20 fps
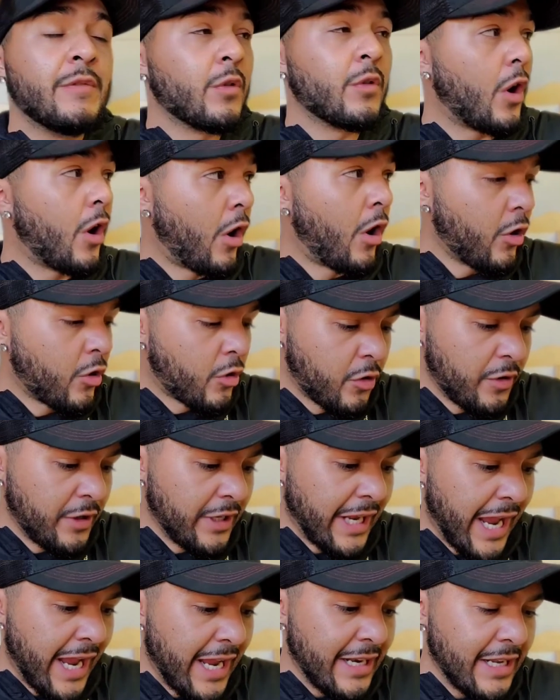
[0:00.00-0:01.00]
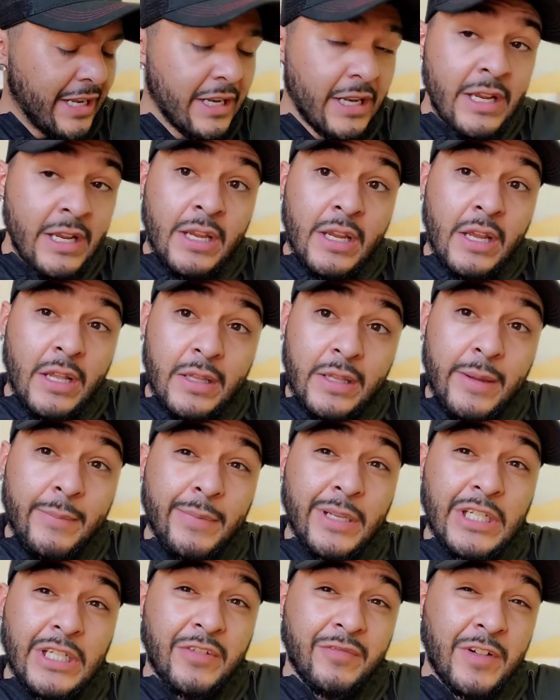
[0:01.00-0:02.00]
we were all created in the
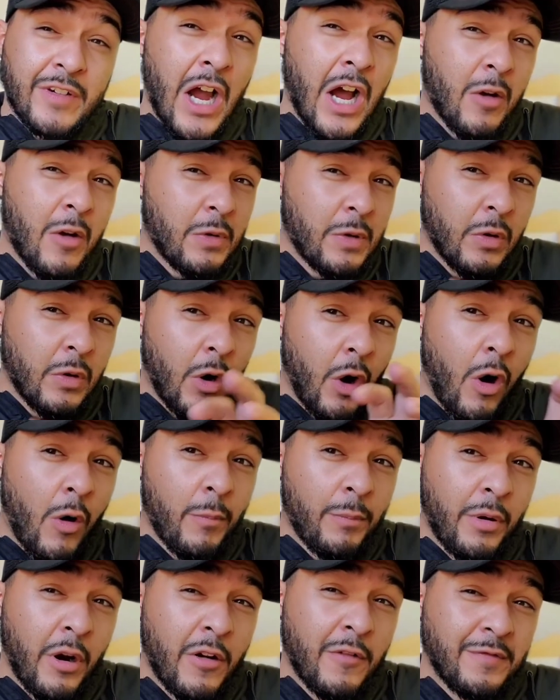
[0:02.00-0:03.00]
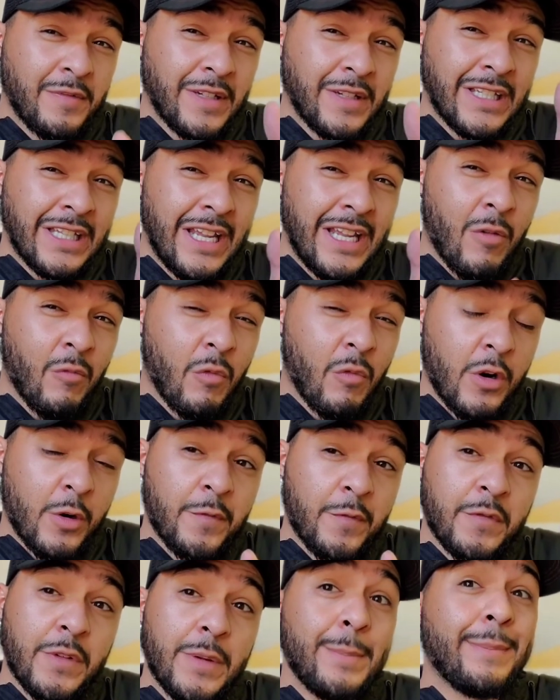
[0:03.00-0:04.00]
image of God. We were all perfectly and
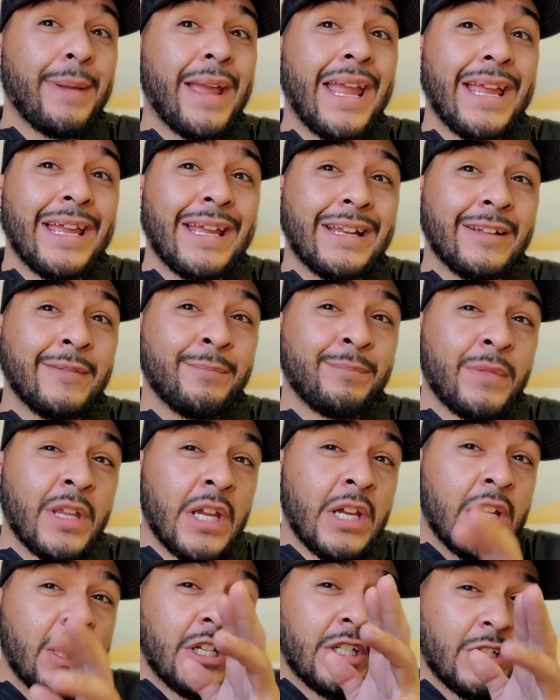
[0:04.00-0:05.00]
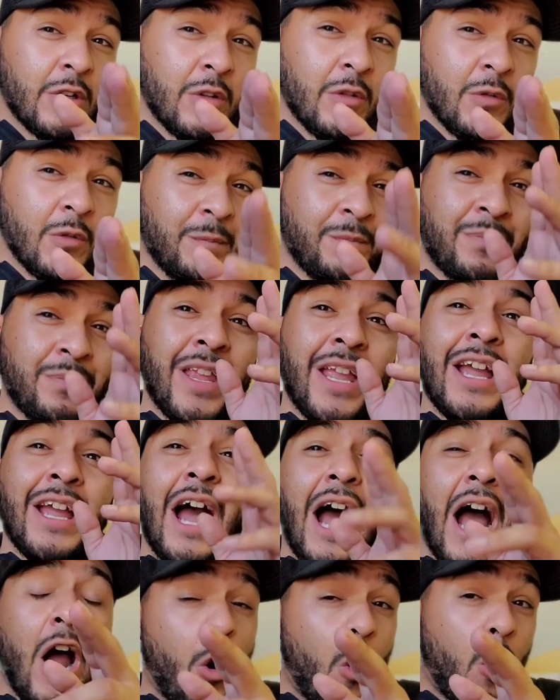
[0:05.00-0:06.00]
wonderfully made. So
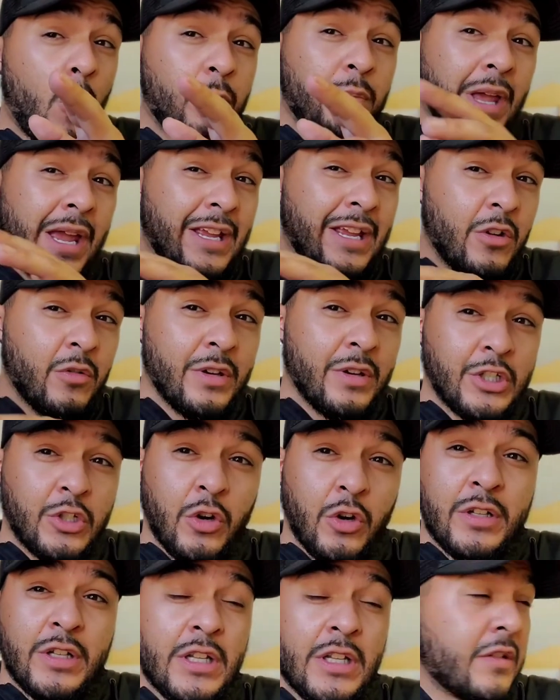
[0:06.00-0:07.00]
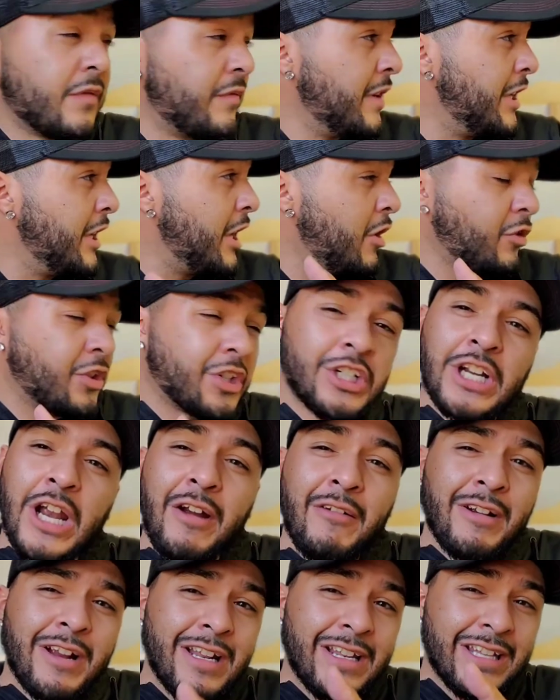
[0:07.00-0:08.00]
I hope that you enjoyed this video.
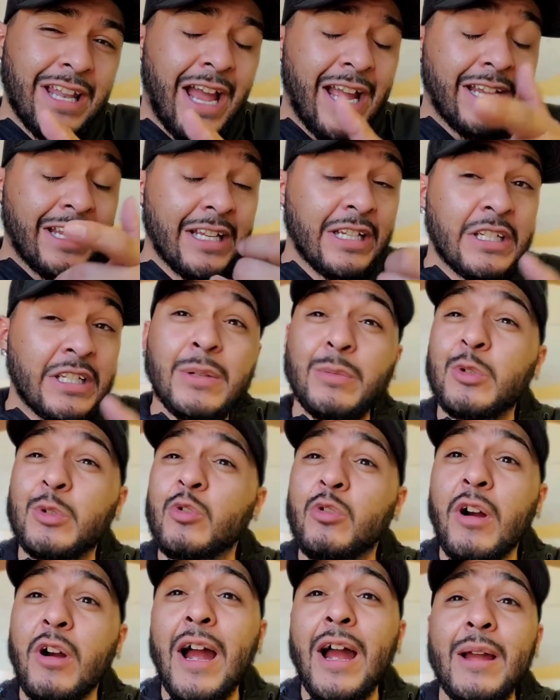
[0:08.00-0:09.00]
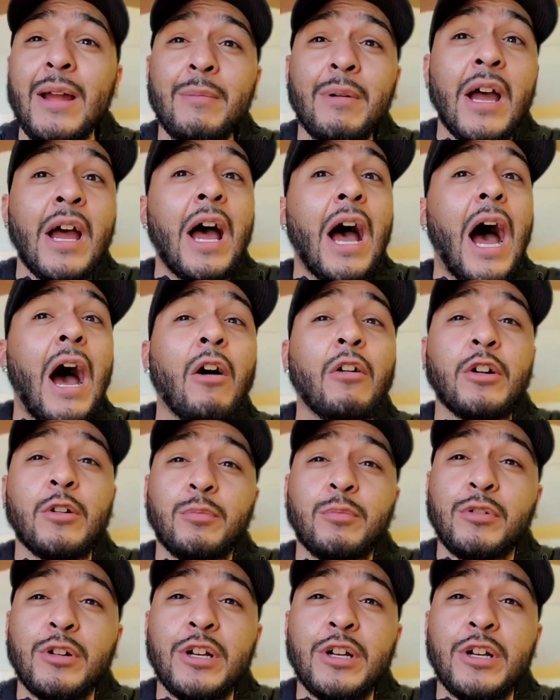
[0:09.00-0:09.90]
Share it, like it, subscribe. I would